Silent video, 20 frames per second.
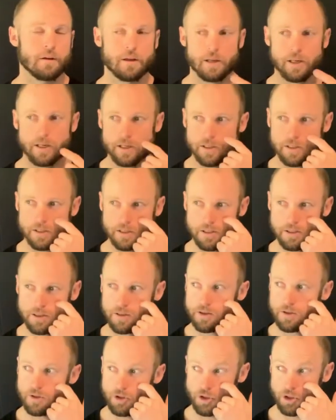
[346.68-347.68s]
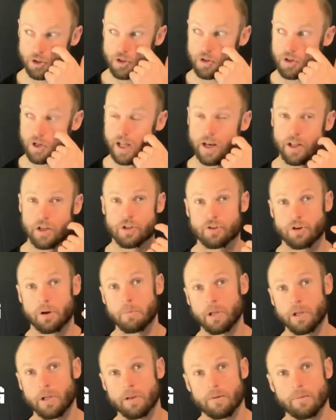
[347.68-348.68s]
is just an
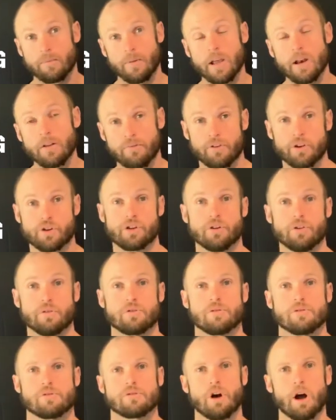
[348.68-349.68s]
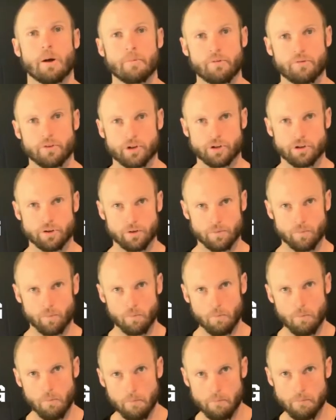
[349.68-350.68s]
extremely inefficient, time-efficient
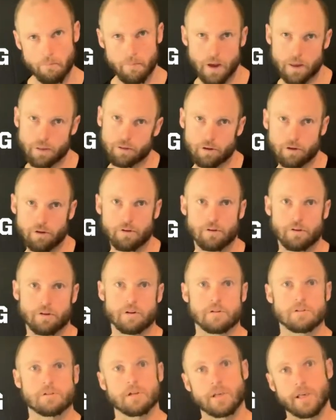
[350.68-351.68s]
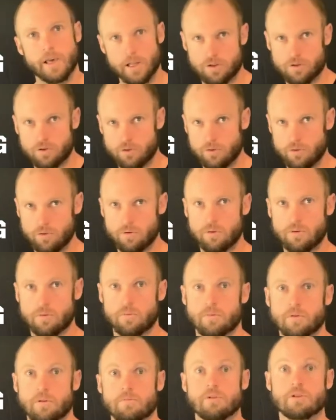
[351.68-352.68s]
method to get to
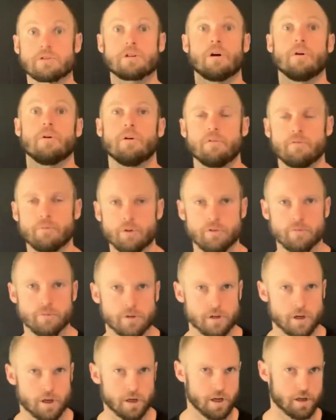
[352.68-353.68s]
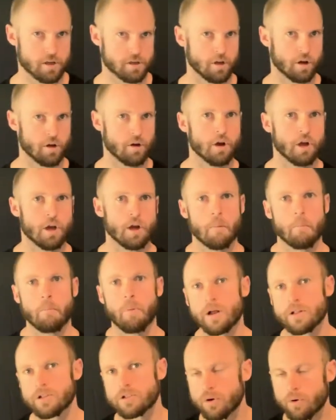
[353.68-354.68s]
the result of movement. Okay, so
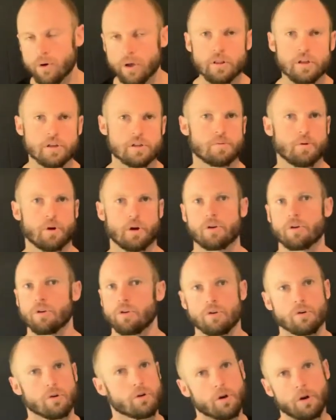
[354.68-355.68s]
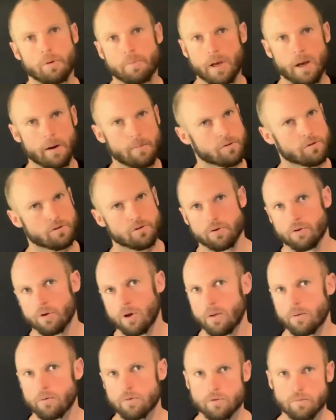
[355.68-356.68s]
by doing this work, you're going to be able
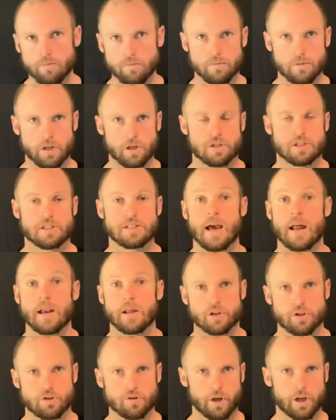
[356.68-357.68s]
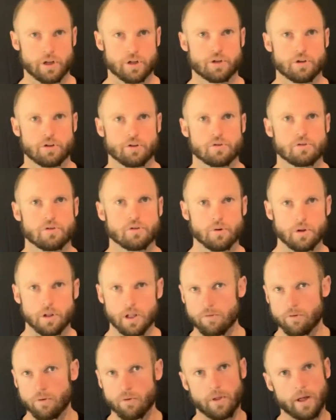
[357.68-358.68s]
to, static stretch to a
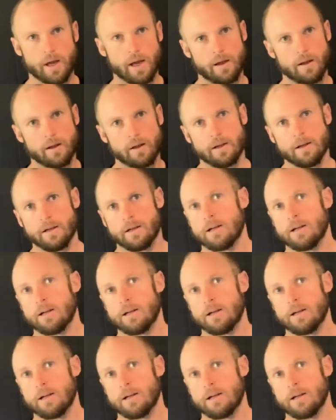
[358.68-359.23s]
level that